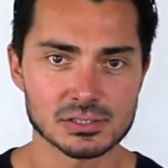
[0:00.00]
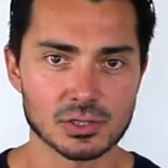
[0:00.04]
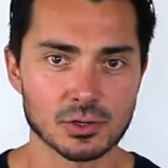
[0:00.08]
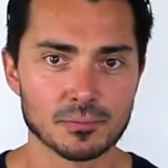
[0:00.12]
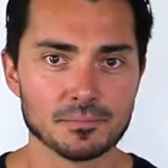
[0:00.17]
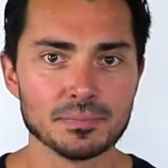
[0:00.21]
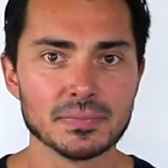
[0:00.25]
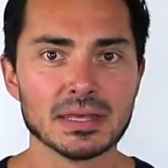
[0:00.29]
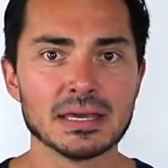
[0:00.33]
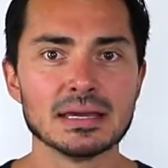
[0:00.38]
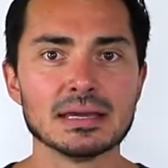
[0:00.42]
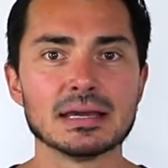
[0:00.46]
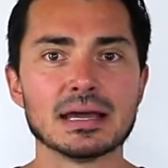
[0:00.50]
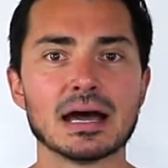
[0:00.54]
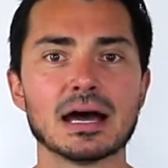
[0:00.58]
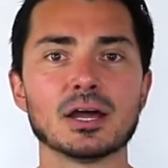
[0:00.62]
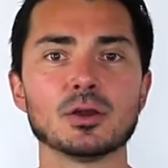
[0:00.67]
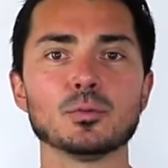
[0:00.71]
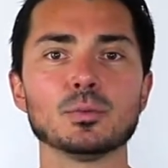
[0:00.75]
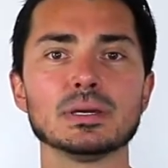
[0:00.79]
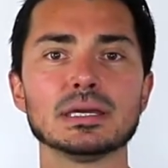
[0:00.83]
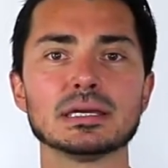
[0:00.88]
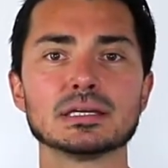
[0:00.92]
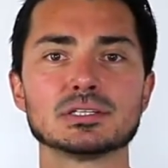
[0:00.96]
So
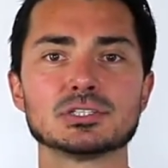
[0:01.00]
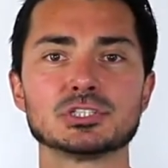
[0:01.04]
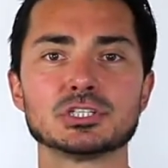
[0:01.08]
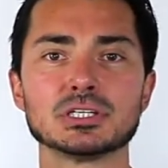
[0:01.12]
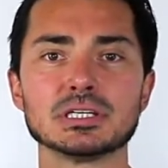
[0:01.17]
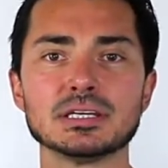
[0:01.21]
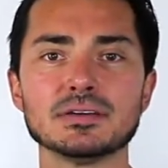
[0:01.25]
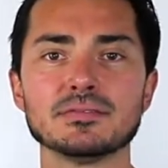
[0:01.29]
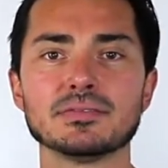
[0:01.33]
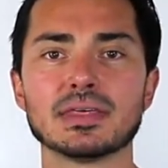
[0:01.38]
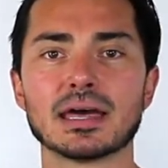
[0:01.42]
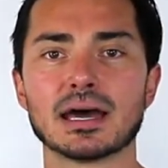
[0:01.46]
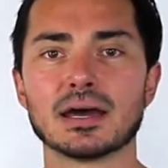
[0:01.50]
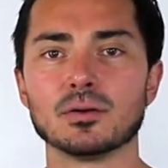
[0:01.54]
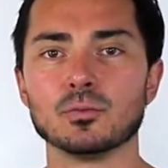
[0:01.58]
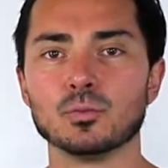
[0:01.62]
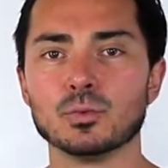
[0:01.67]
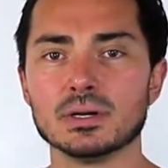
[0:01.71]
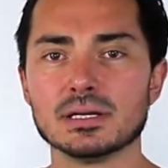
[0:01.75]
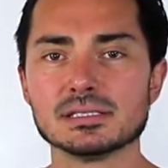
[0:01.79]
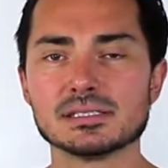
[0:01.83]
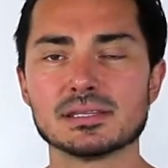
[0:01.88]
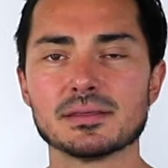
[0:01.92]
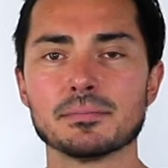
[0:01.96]
how do we achieve that?
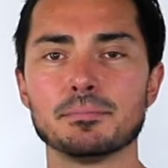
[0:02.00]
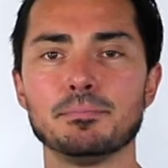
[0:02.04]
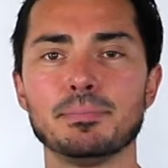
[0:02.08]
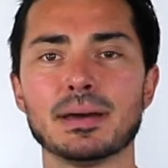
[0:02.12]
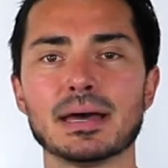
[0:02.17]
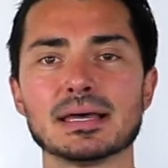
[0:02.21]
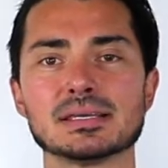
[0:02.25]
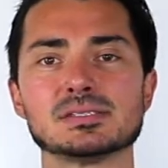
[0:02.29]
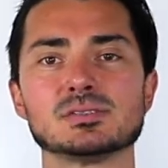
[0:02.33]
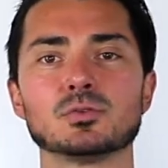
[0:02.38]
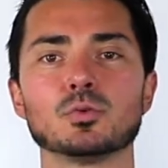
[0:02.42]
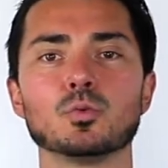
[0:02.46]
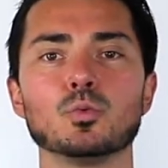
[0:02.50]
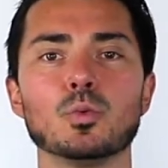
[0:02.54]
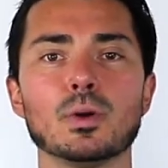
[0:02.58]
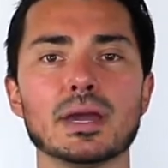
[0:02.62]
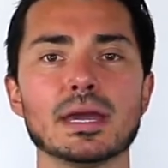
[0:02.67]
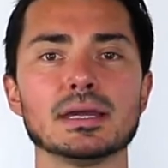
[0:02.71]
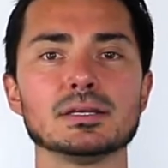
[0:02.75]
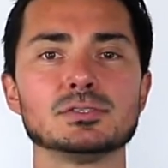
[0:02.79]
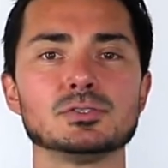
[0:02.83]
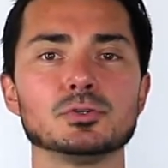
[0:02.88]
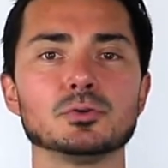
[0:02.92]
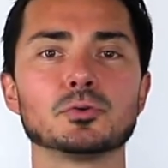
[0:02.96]
What is the best
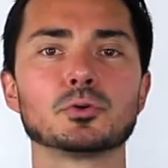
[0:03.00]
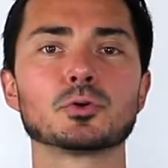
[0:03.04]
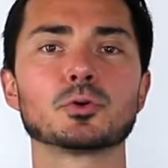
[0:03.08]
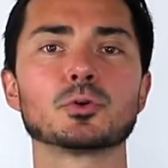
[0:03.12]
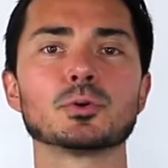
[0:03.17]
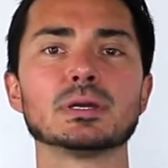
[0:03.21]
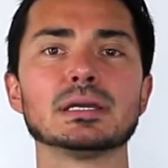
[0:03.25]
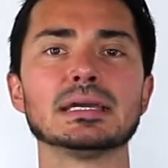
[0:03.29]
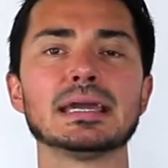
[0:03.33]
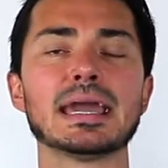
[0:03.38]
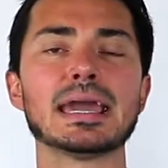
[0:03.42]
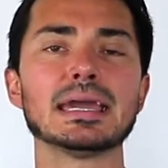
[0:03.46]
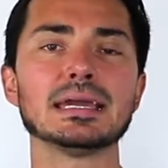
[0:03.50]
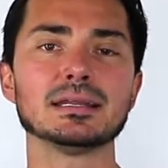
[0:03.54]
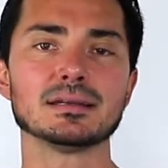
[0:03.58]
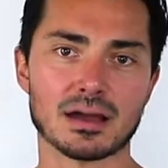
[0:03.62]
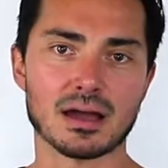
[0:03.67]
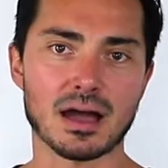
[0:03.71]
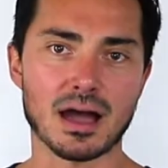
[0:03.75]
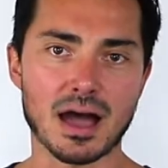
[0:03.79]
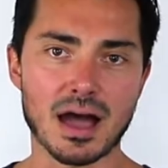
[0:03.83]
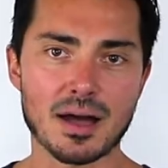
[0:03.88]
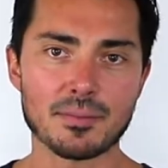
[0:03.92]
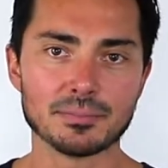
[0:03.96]
way to create
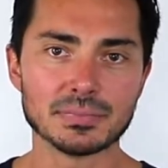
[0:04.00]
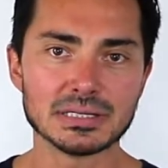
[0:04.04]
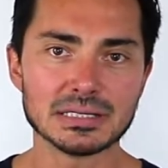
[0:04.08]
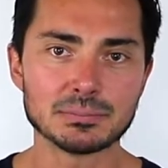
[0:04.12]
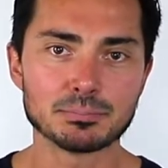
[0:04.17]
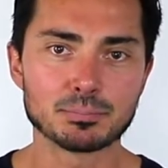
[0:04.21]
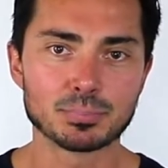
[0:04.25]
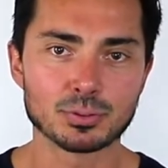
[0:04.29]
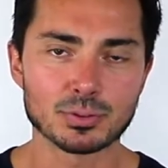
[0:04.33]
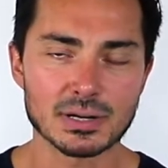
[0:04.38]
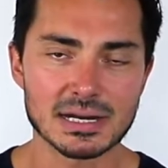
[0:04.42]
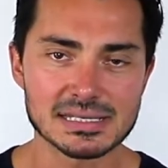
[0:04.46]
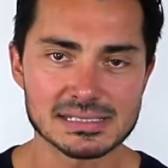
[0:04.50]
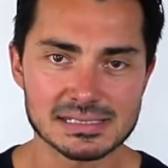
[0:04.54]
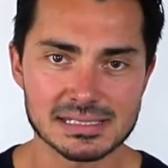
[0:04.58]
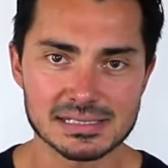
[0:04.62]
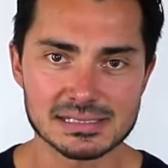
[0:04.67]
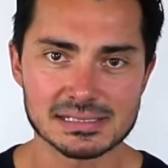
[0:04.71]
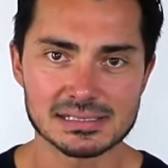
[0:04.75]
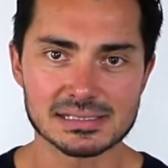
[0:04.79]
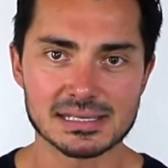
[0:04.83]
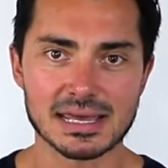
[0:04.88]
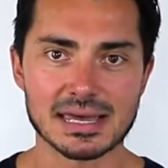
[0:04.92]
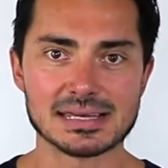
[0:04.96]

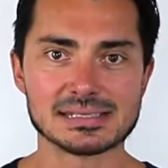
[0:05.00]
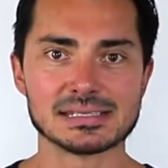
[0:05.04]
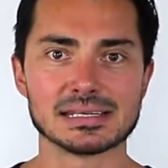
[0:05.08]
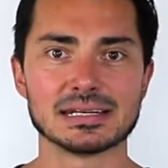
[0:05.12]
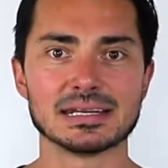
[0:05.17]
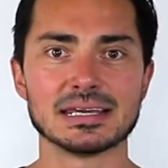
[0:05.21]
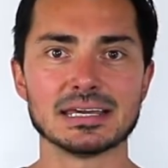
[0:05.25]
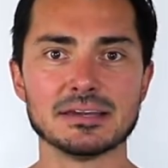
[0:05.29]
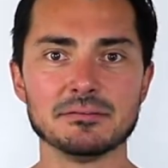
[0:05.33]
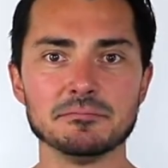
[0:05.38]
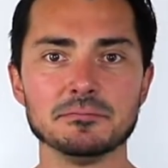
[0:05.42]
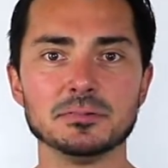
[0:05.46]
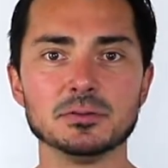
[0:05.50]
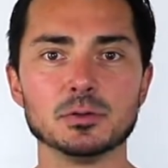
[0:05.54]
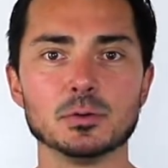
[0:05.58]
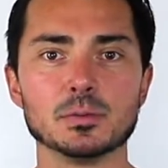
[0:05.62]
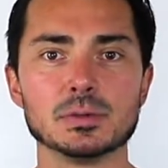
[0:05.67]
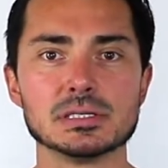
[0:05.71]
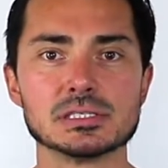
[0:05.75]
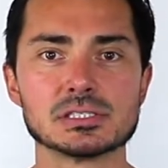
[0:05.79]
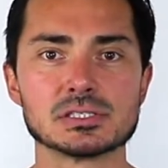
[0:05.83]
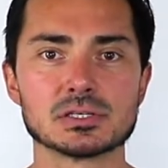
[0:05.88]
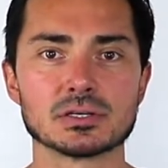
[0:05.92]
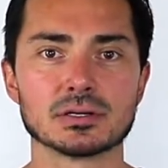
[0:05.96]
omnipresence as an
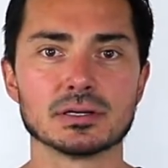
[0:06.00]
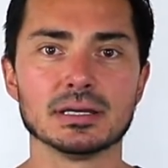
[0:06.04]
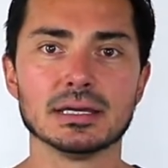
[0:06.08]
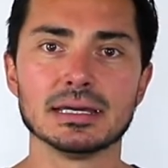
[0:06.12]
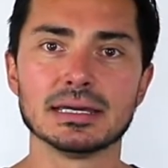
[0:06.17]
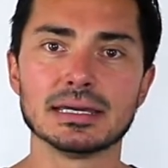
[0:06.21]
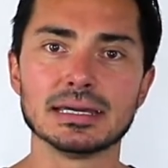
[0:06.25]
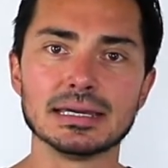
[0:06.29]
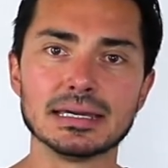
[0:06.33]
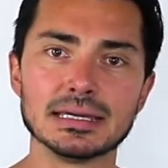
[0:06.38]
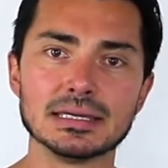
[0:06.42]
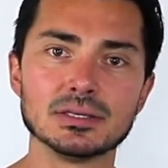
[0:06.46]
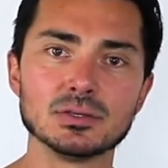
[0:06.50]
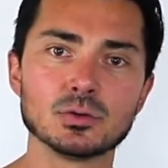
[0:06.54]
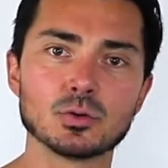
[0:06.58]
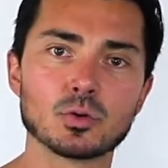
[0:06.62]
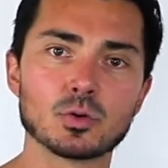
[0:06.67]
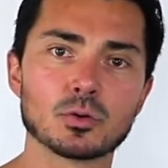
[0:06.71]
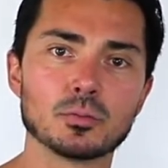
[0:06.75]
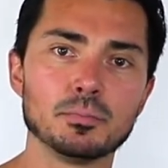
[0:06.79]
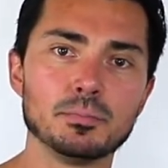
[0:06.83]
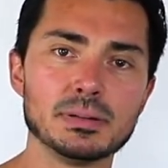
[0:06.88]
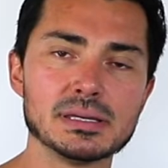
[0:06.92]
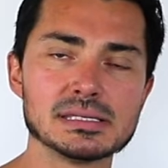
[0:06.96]
influencer in
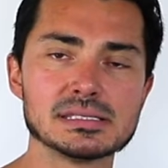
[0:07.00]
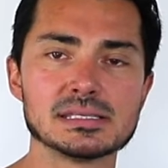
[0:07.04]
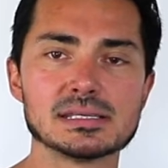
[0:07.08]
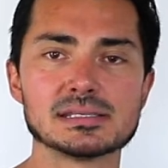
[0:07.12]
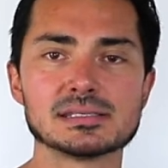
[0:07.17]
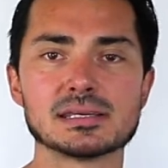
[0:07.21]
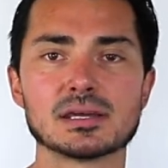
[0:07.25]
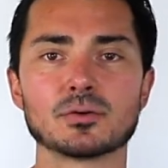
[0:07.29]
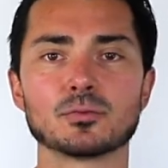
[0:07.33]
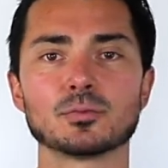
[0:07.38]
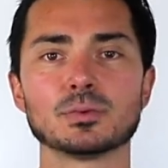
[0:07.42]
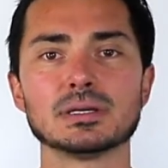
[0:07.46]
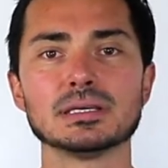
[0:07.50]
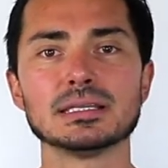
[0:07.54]
your business and